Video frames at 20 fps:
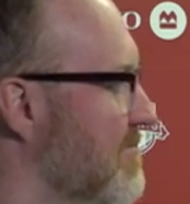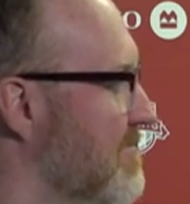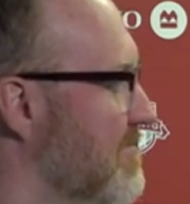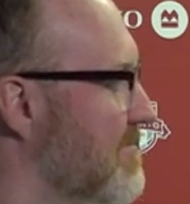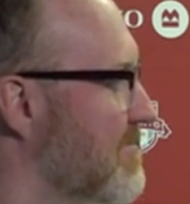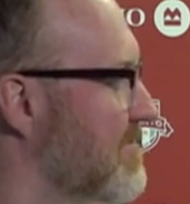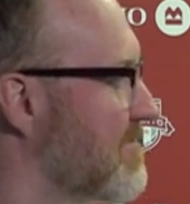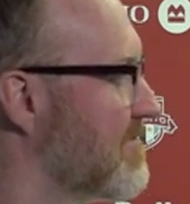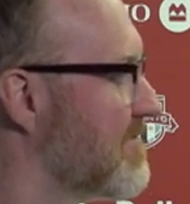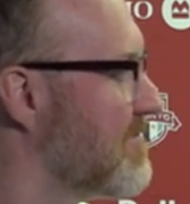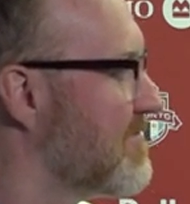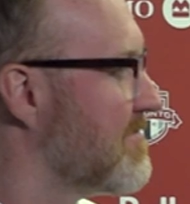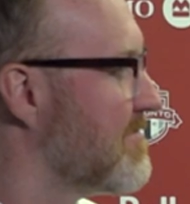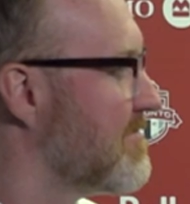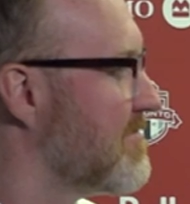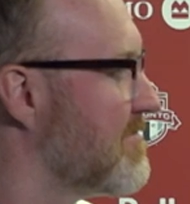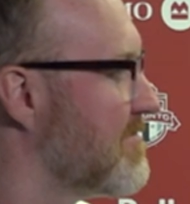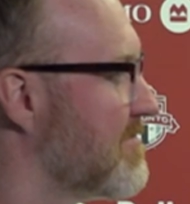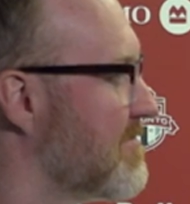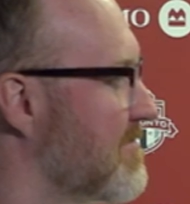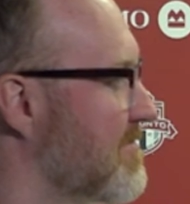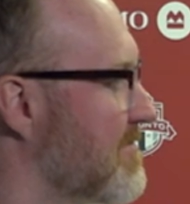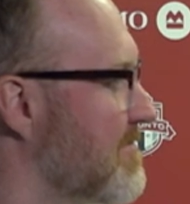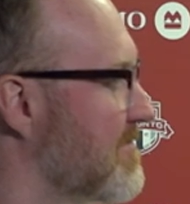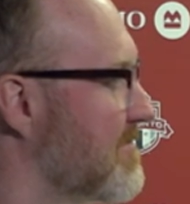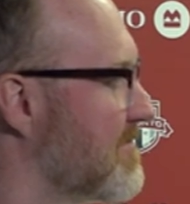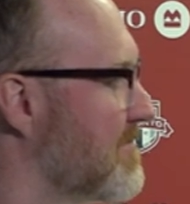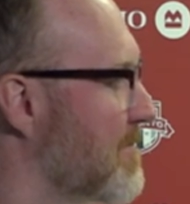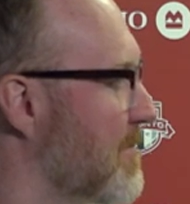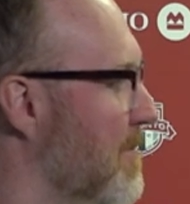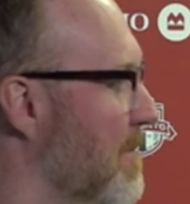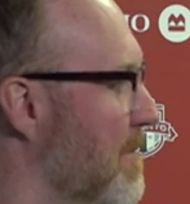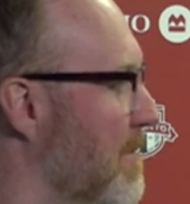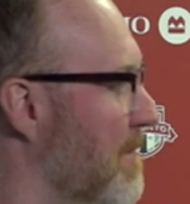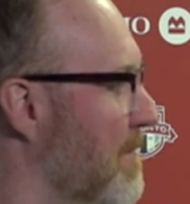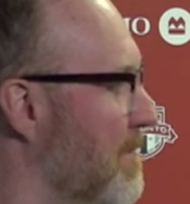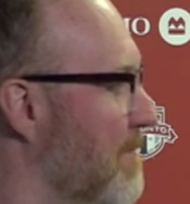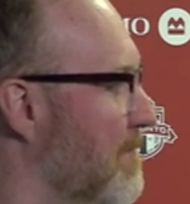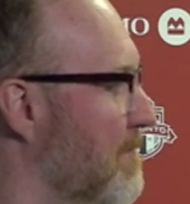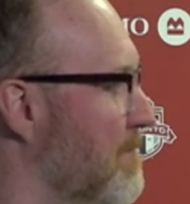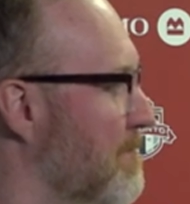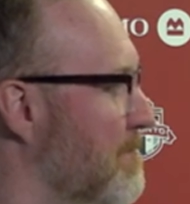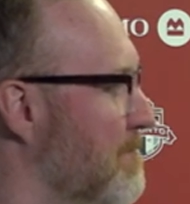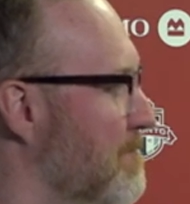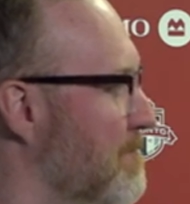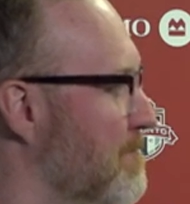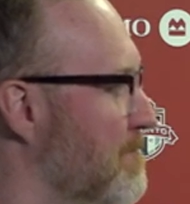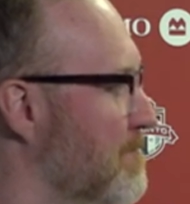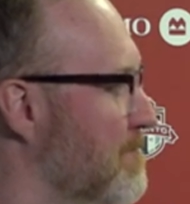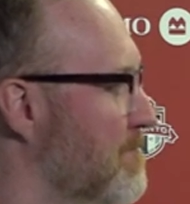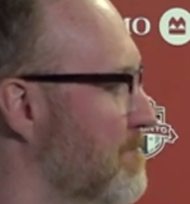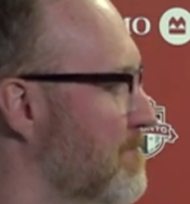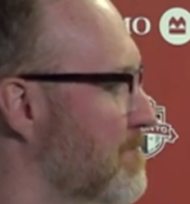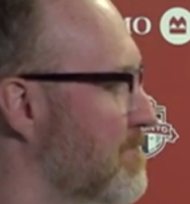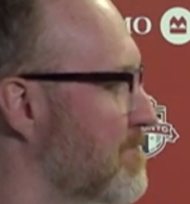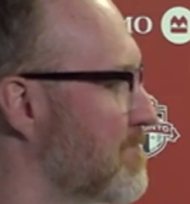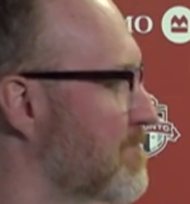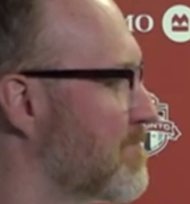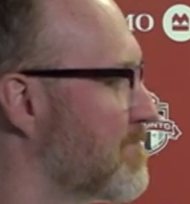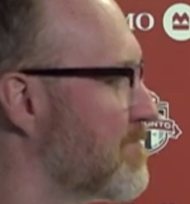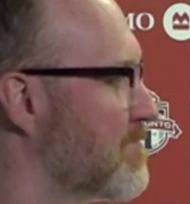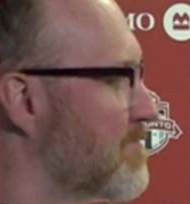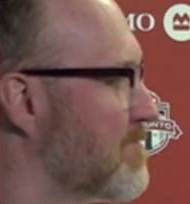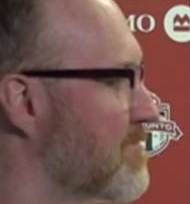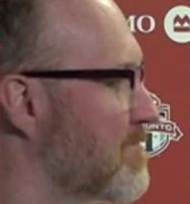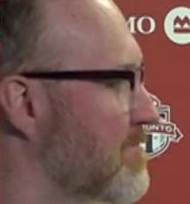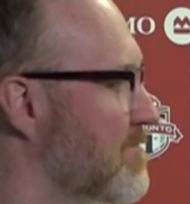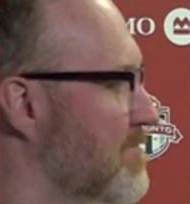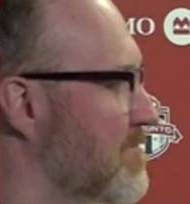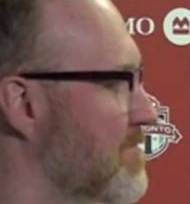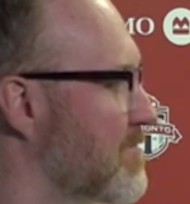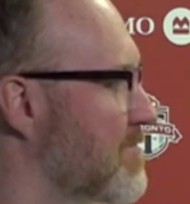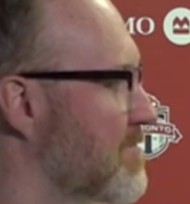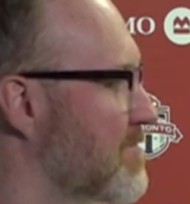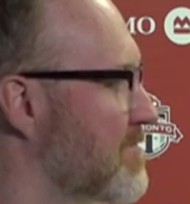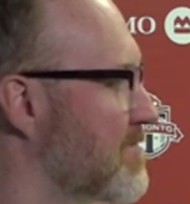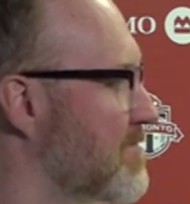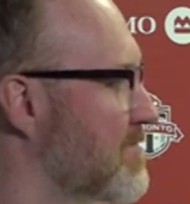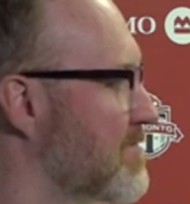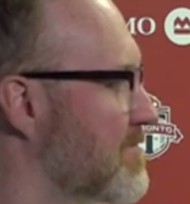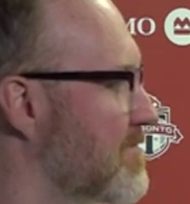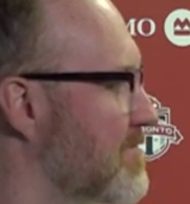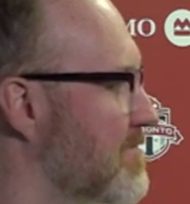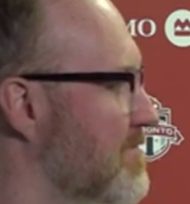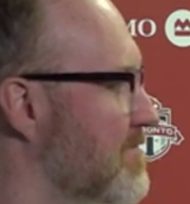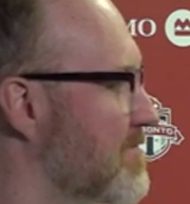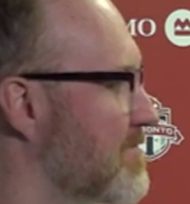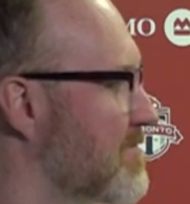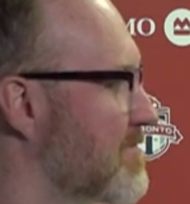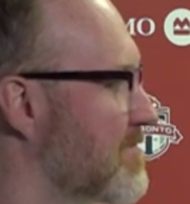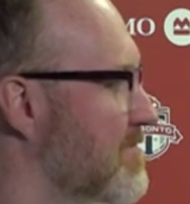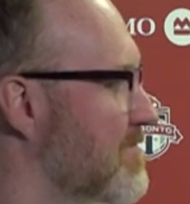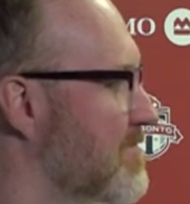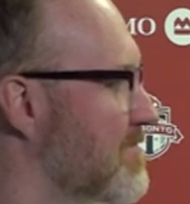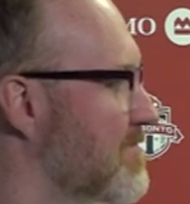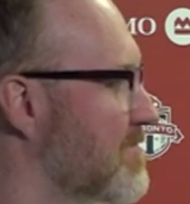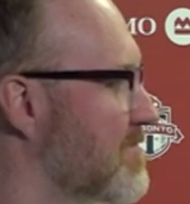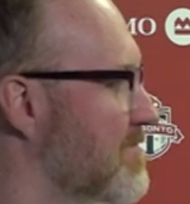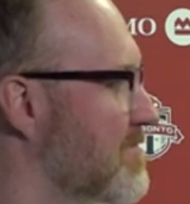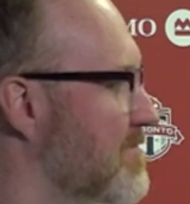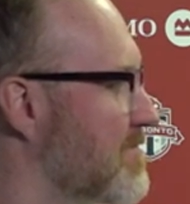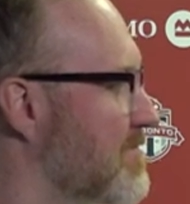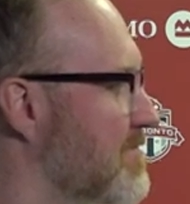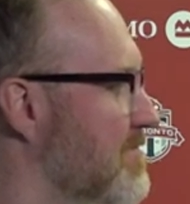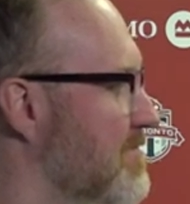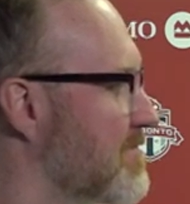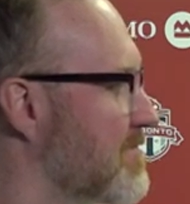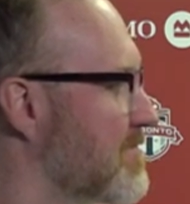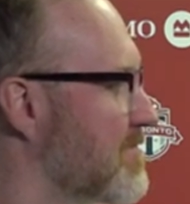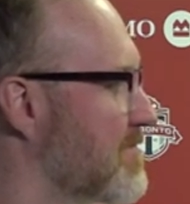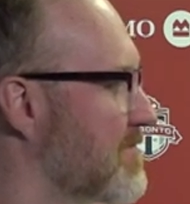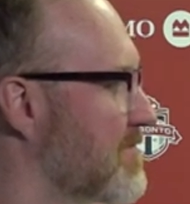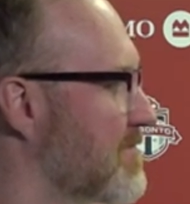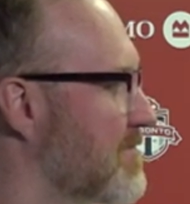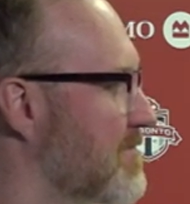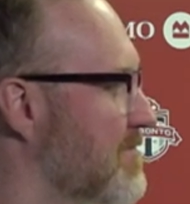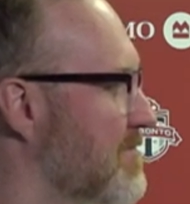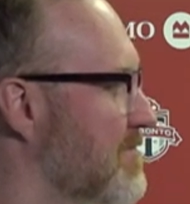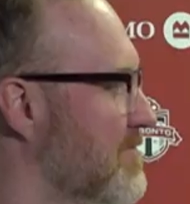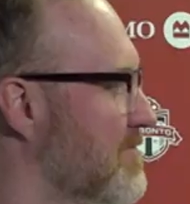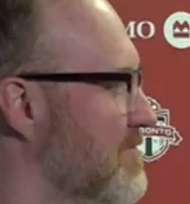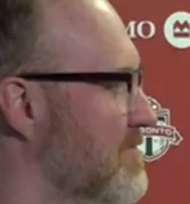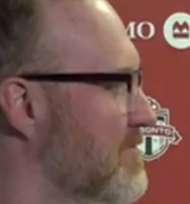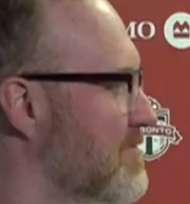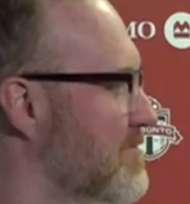(silent)